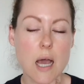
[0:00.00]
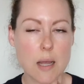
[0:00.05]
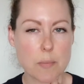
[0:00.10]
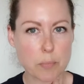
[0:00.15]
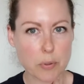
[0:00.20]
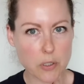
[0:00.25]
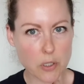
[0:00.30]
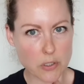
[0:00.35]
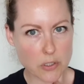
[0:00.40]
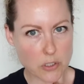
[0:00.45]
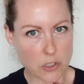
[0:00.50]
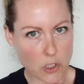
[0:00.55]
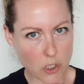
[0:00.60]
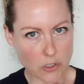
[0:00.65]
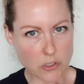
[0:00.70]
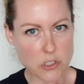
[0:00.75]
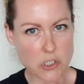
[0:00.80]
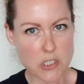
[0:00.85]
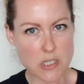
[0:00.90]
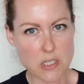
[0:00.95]
I plodded
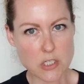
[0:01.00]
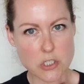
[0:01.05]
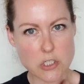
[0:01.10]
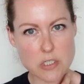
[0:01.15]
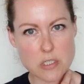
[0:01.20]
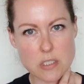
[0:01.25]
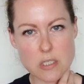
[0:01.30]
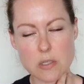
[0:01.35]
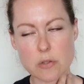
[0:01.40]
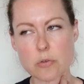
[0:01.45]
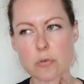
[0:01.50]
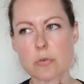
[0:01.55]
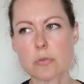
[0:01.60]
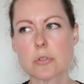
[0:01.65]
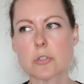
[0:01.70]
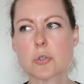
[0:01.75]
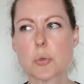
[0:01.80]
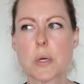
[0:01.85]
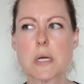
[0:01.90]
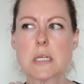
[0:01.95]
conscientiously through
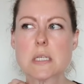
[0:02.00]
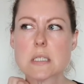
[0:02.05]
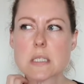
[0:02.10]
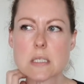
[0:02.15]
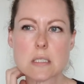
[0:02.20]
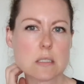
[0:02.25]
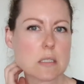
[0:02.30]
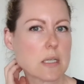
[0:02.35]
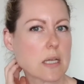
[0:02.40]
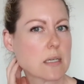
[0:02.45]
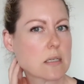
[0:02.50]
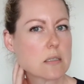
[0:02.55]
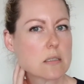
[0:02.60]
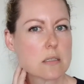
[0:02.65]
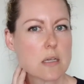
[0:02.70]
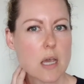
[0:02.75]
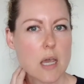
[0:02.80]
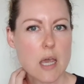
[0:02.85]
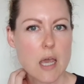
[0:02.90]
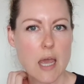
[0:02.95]
the 26
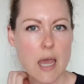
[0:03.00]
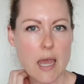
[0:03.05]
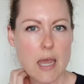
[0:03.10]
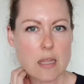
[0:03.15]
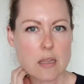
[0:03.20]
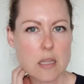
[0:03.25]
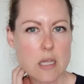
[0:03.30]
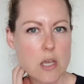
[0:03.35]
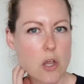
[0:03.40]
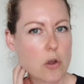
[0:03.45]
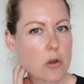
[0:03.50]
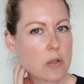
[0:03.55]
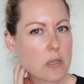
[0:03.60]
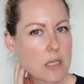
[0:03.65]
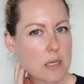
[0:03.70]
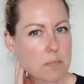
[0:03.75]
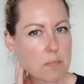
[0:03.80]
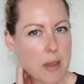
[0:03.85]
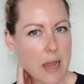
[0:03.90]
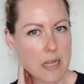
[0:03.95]
letters, and the
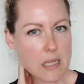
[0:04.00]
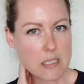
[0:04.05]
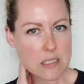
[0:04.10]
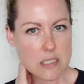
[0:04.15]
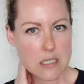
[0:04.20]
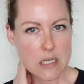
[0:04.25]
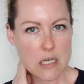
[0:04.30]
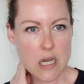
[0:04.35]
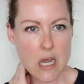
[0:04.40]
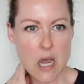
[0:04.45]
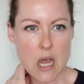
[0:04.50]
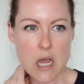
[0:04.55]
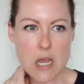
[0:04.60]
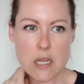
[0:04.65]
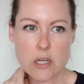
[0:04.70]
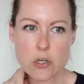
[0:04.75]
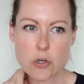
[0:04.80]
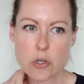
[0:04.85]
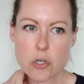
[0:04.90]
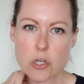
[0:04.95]
only malady
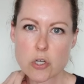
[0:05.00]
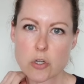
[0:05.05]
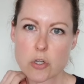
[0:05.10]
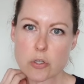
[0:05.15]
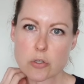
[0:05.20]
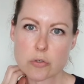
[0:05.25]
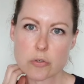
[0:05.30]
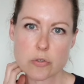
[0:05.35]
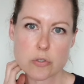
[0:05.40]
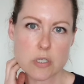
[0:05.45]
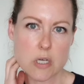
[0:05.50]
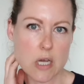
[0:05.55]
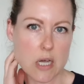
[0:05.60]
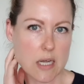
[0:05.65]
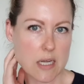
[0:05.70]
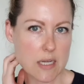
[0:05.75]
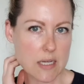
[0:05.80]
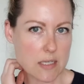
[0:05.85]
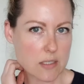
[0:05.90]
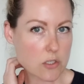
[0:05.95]
I could conclude
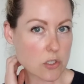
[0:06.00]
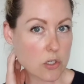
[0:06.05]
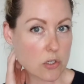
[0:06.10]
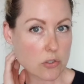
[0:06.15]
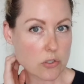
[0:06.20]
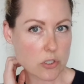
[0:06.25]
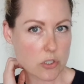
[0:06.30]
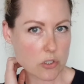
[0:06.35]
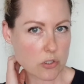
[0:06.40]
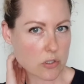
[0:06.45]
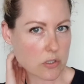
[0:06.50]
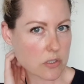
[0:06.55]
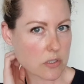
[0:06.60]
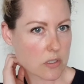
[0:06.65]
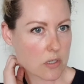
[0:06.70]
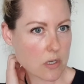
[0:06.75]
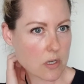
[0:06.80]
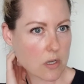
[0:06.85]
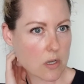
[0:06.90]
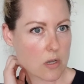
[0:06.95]
I had not got
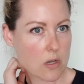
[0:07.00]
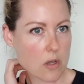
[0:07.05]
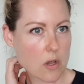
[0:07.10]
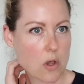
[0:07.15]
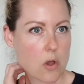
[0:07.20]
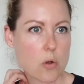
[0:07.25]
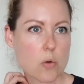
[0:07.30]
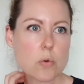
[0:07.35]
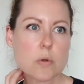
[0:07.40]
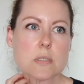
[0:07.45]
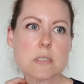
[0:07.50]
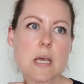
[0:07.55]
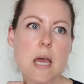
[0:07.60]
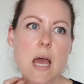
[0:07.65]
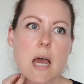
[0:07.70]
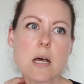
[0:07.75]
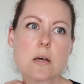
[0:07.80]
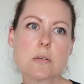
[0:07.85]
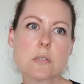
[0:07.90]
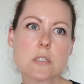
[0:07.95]
was
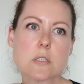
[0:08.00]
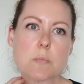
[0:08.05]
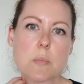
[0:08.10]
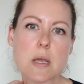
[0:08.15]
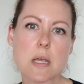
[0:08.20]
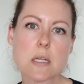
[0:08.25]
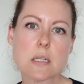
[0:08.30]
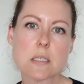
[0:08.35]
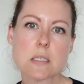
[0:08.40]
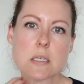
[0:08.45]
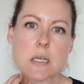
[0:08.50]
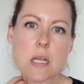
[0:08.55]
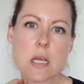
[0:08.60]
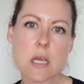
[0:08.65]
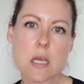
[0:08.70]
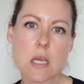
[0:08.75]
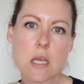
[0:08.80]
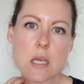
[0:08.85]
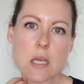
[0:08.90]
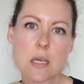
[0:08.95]
housemaid's
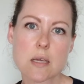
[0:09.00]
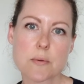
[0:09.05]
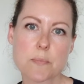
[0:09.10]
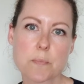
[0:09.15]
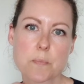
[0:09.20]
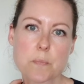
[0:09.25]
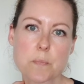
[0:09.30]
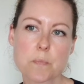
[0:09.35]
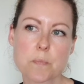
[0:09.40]
knee.